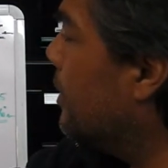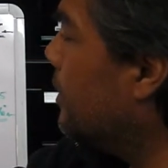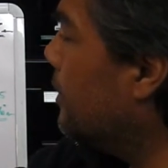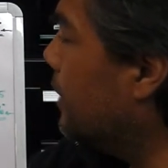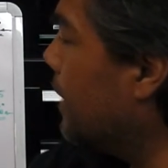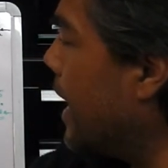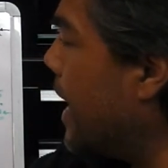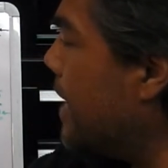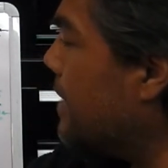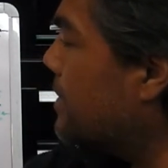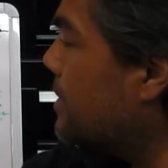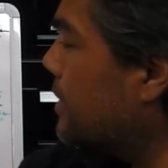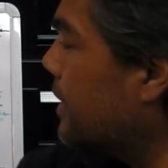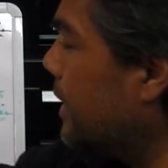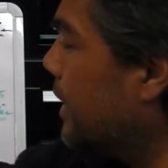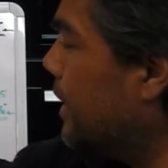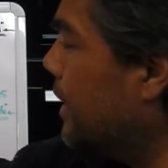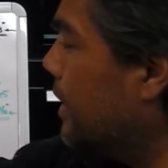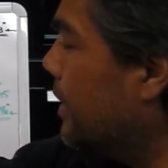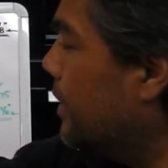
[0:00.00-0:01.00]

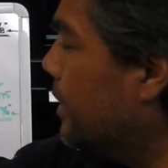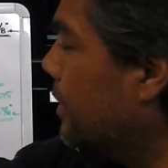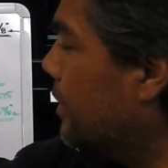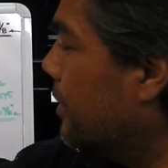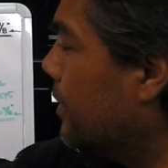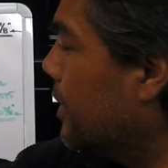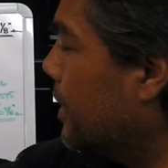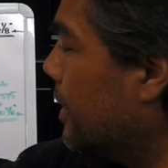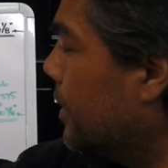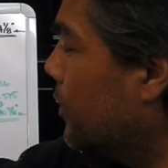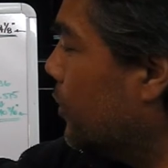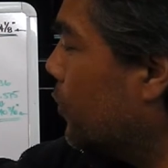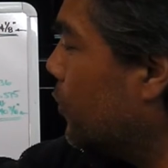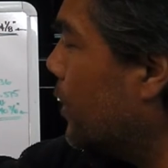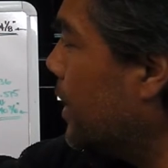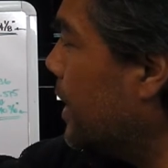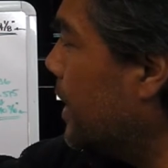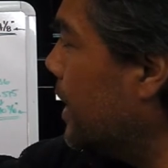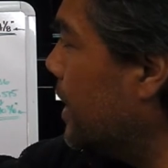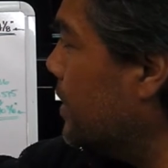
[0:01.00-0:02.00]
Lastly, the
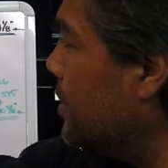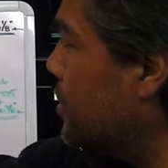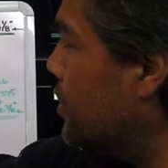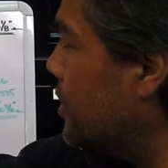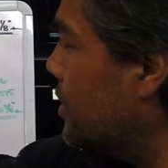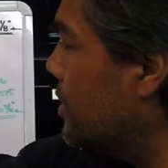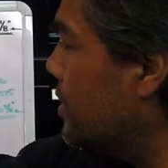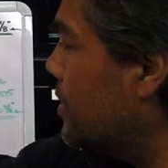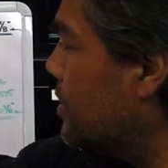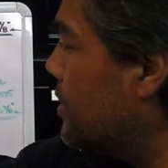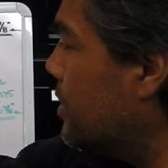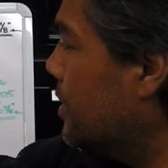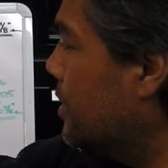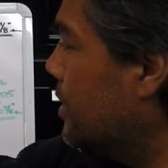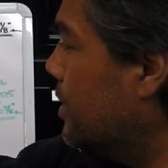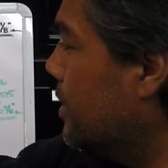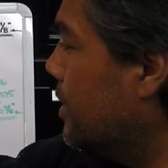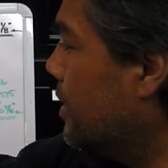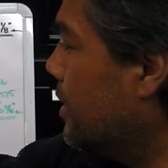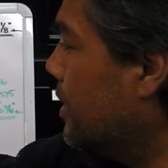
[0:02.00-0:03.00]
3 inches
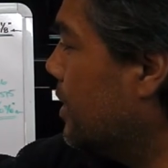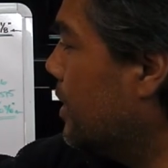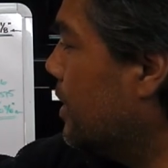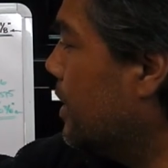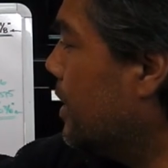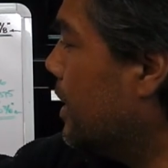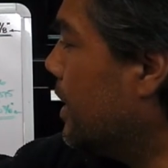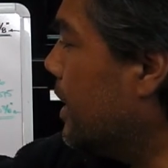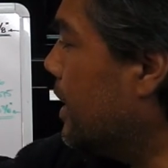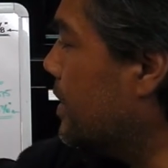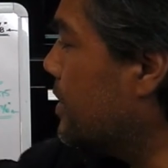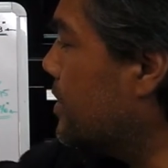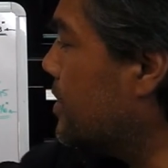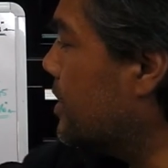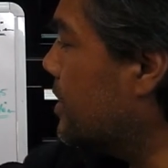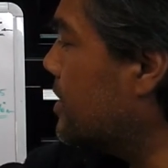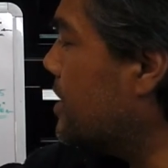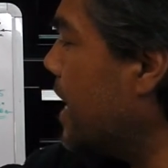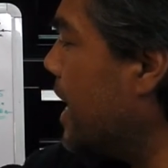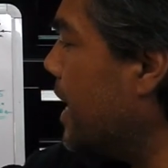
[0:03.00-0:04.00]
is
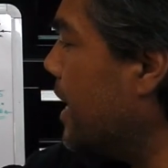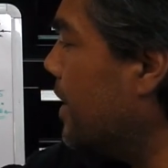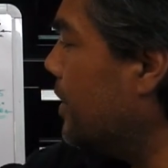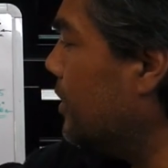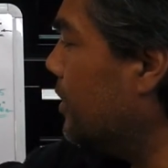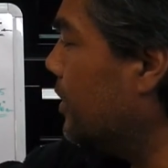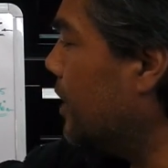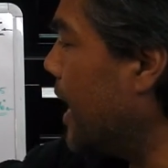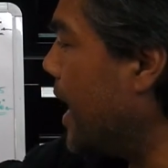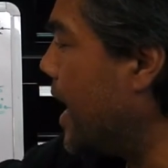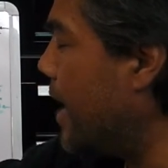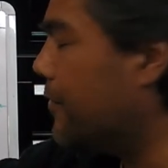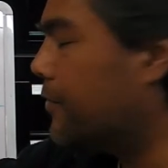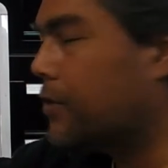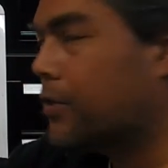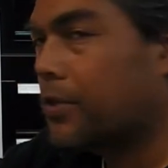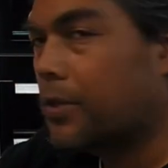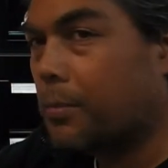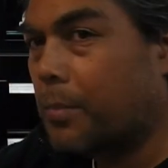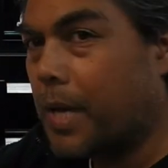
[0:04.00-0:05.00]
the tail
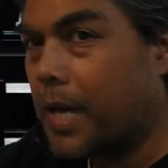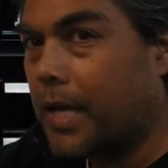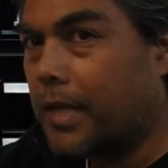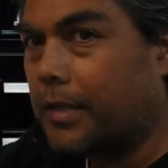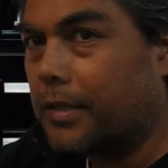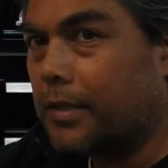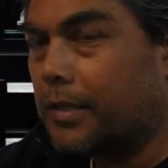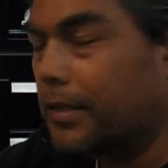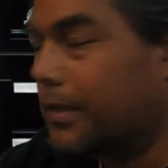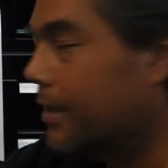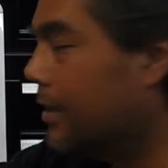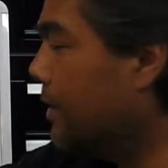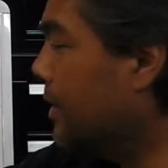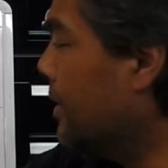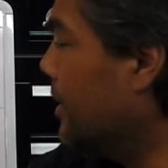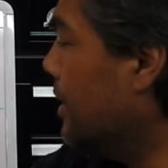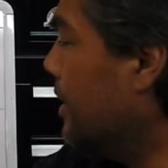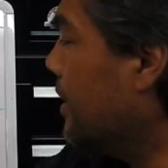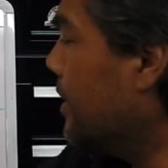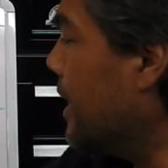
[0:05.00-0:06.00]
after the bend.
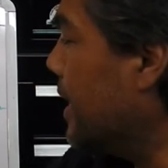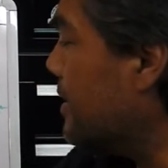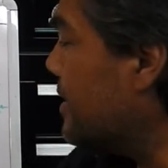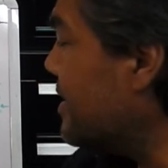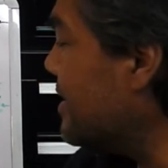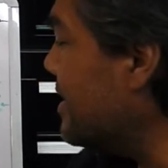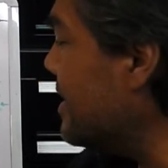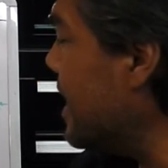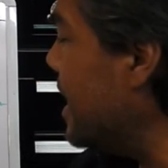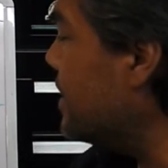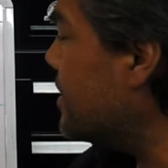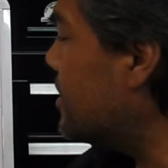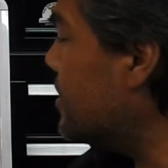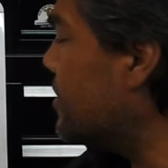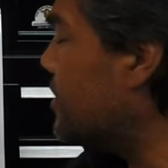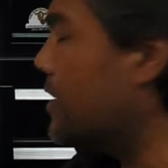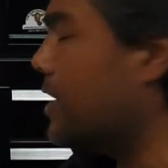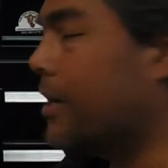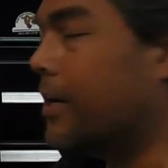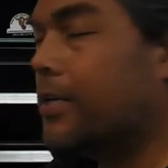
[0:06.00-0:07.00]
That's
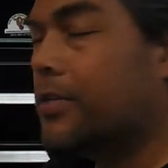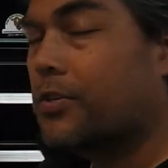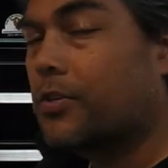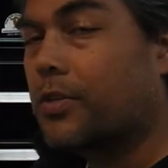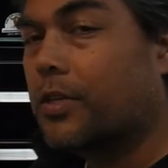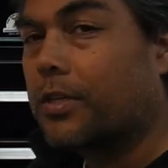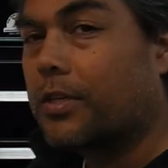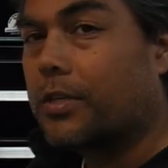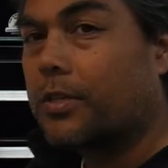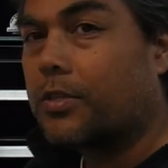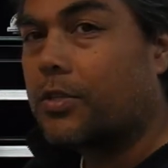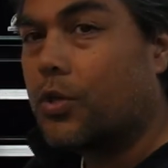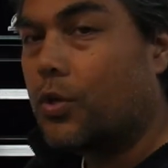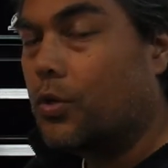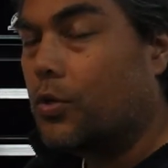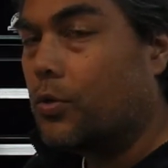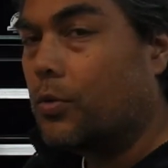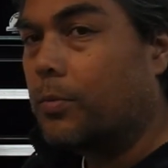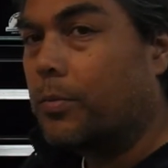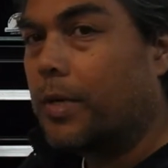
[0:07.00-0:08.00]
necessary so that the
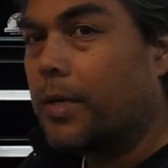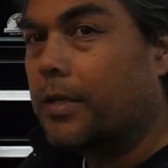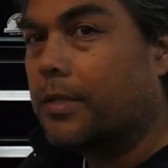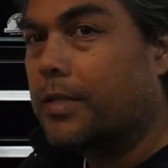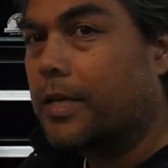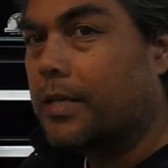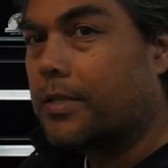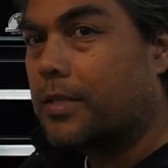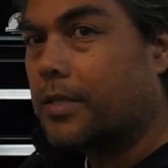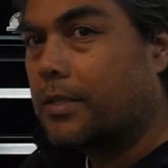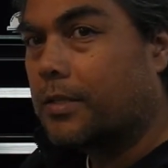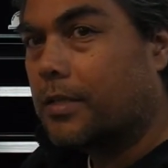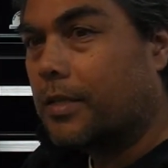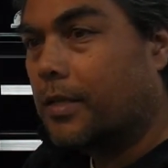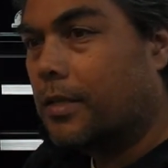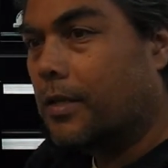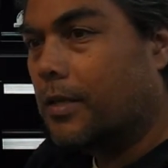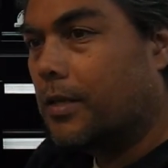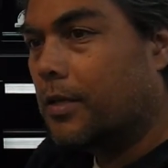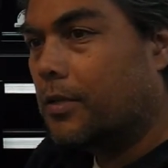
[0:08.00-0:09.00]
tube doesn't
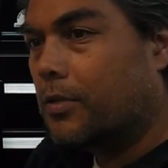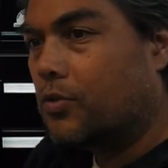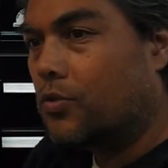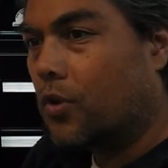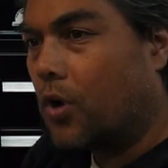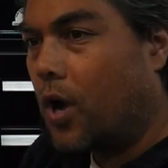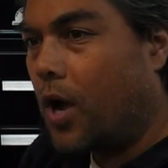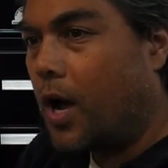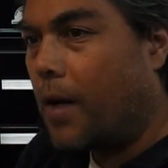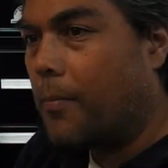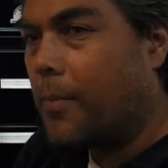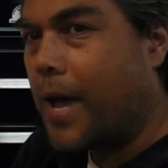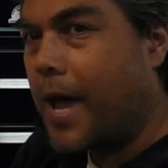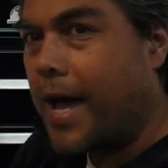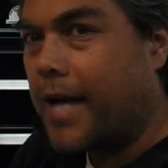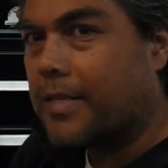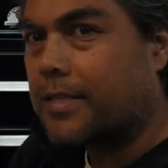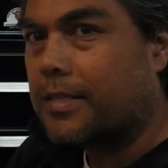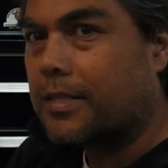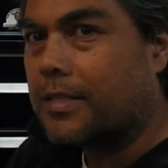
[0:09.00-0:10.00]
draw
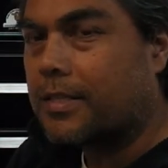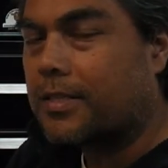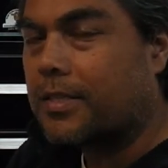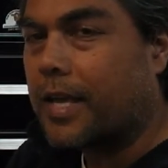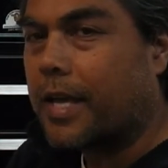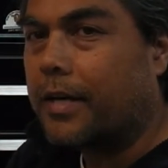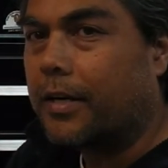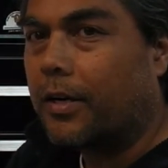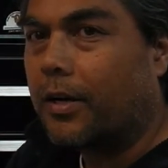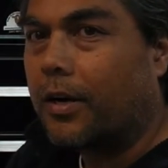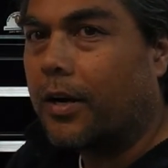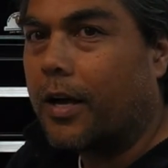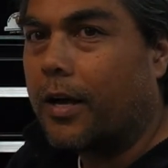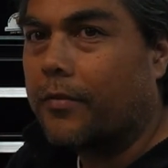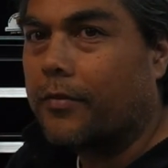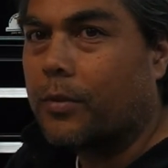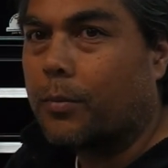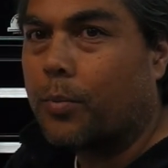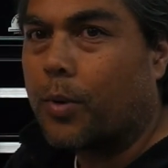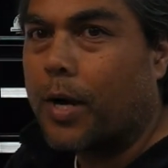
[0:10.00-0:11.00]
past the center
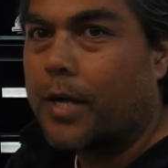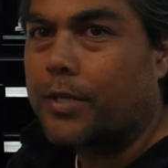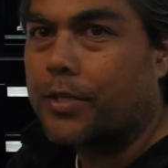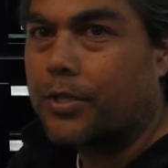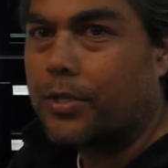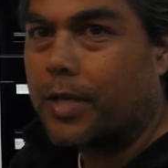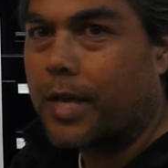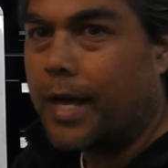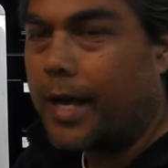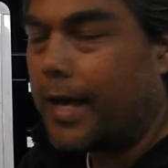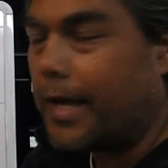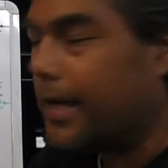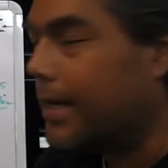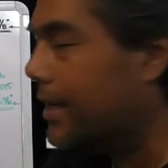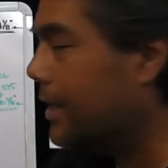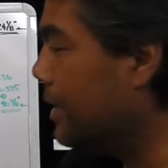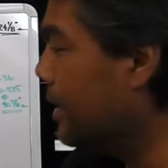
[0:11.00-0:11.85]
of the pressure die.